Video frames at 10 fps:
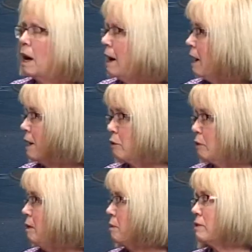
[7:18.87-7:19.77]
I
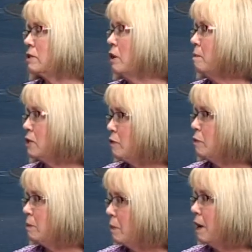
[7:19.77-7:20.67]
agreed with so much of
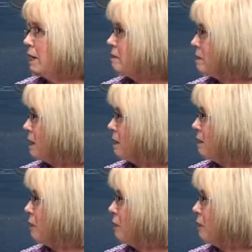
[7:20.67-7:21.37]
what Bryan said.